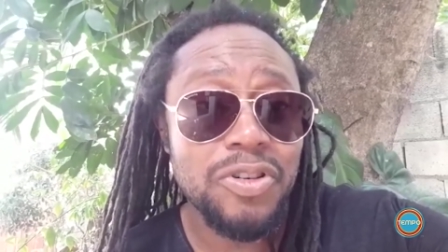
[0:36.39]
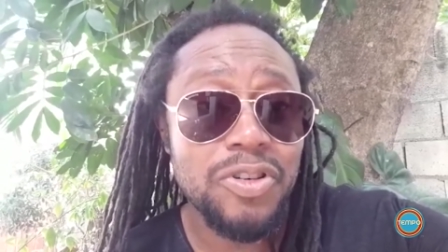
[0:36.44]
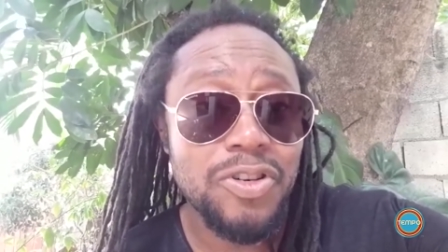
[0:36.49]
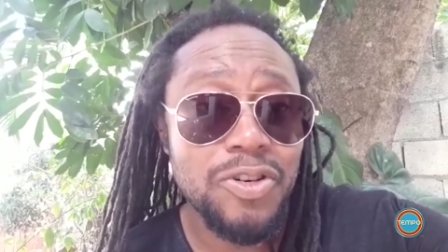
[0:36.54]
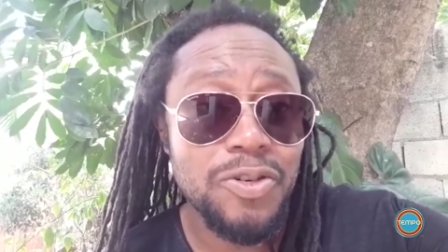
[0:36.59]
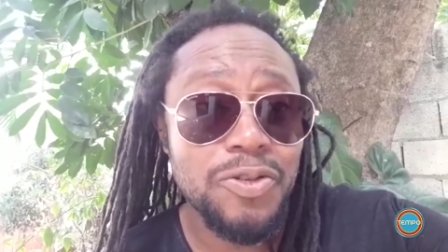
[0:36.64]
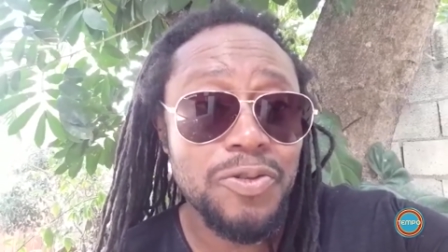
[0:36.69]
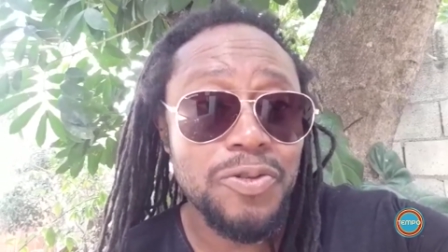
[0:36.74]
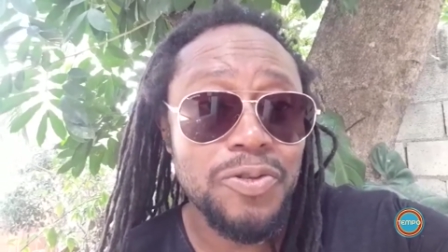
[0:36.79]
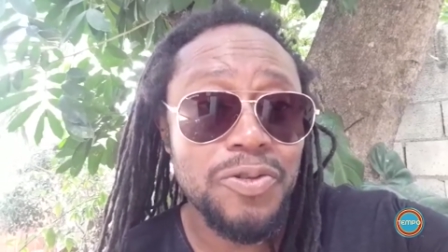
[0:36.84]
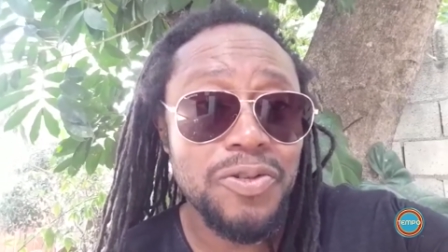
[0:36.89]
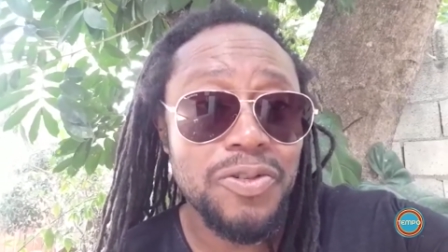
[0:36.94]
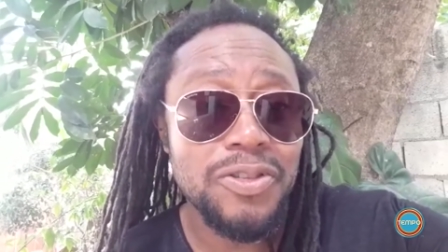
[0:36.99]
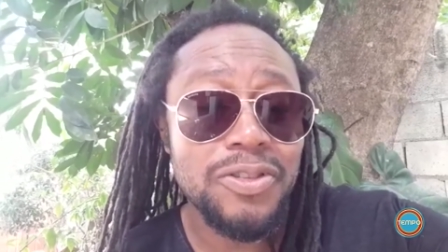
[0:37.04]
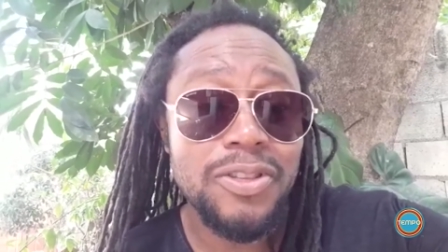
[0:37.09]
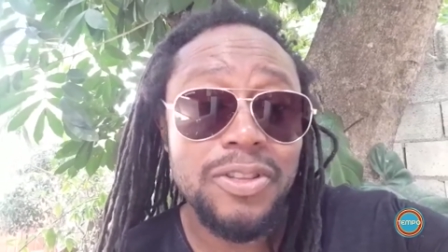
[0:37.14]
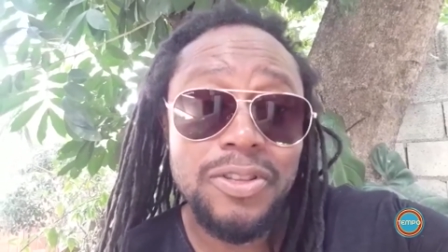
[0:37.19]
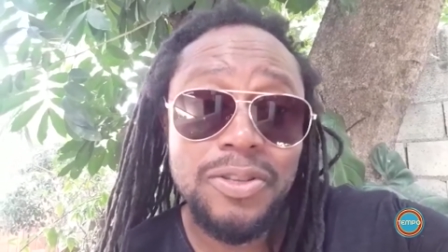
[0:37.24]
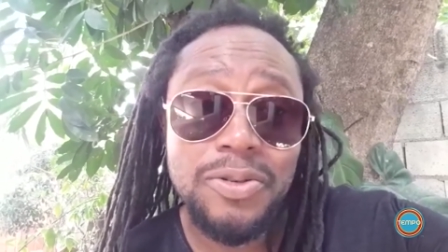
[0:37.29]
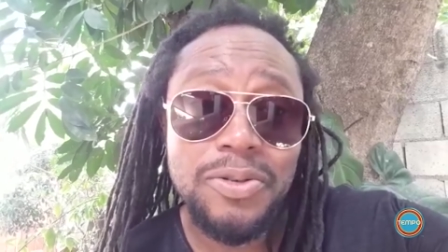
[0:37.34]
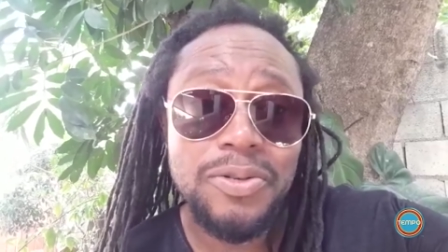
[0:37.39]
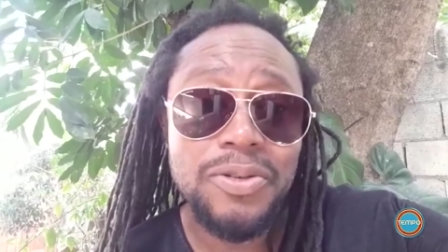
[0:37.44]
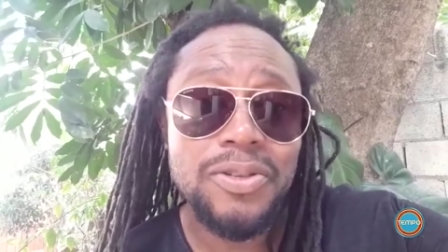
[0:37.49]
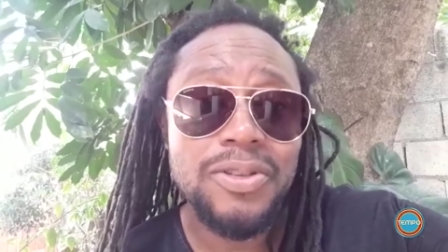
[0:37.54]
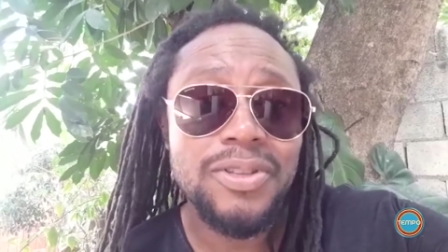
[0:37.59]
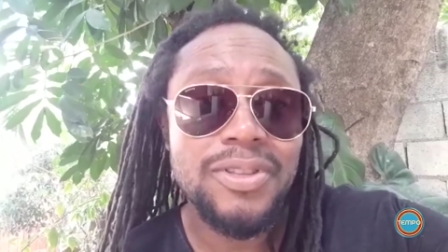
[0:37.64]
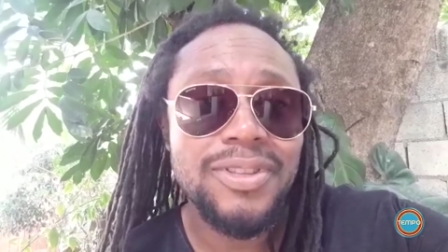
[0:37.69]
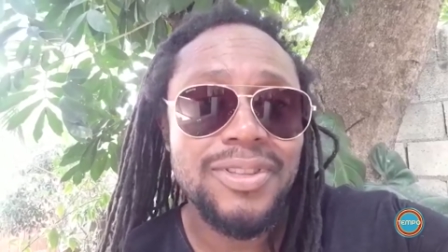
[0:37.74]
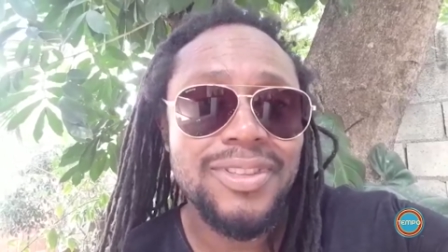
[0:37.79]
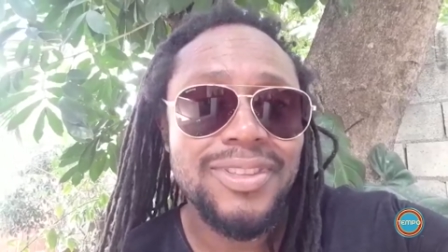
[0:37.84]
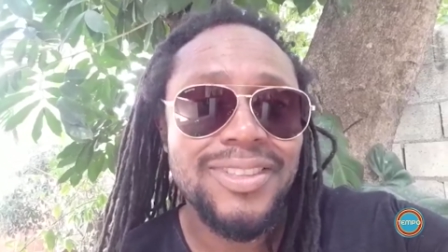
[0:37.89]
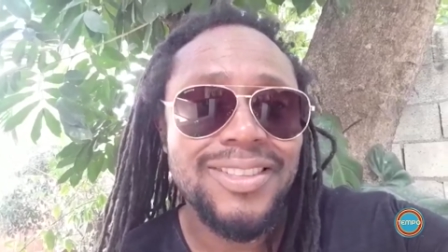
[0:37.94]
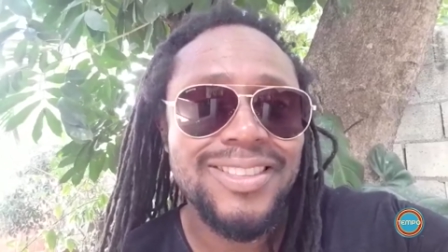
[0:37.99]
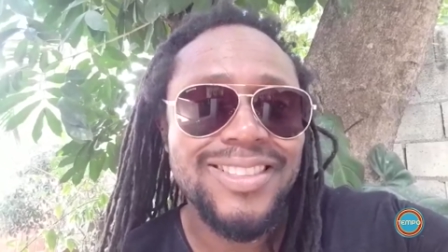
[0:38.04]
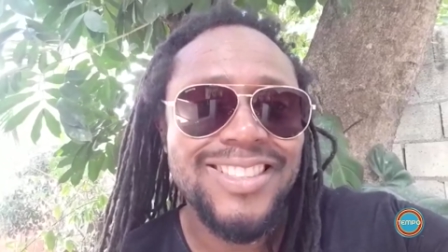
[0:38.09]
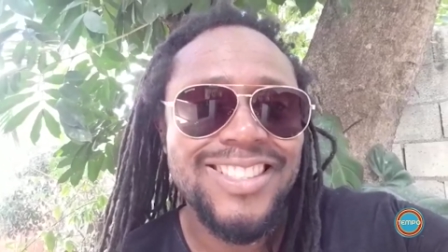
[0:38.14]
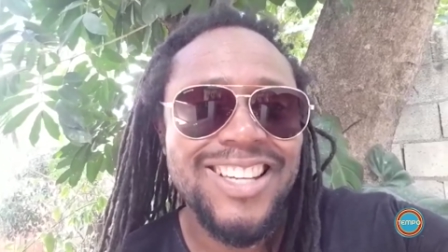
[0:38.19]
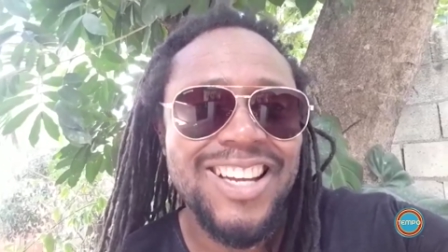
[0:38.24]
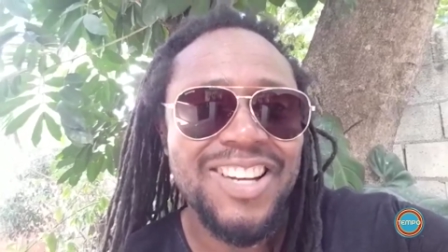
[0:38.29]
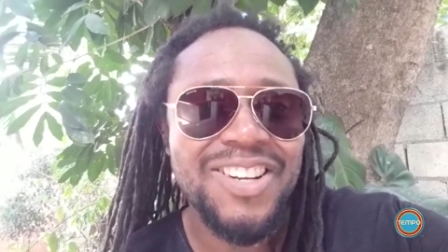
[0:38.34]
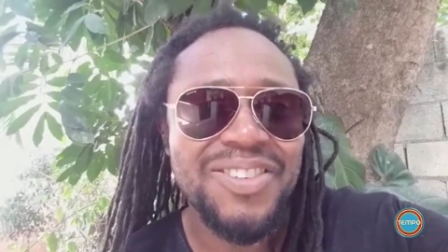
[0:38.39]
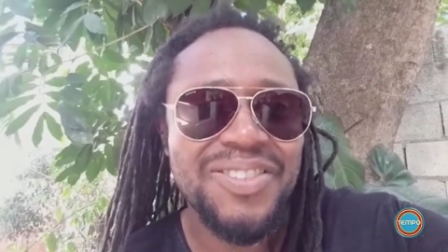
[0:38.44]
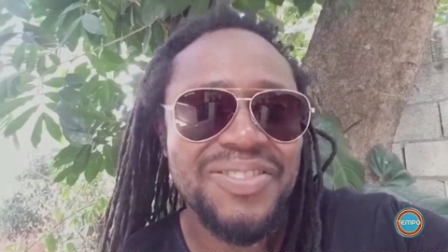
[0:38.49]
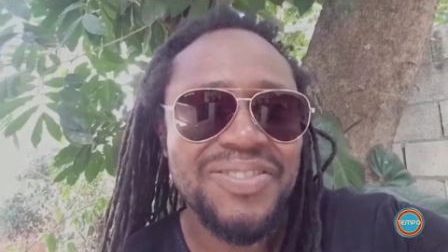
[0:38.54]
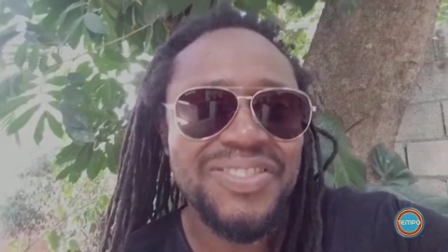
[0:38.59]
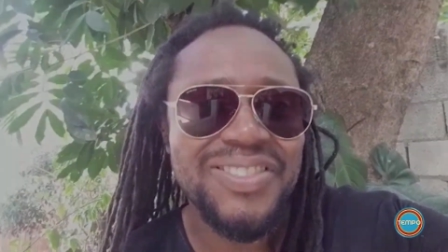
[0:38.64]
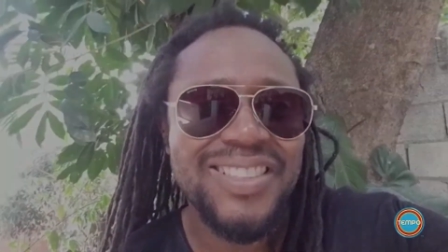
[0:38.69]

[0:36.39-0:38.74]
crew to you. Jalog.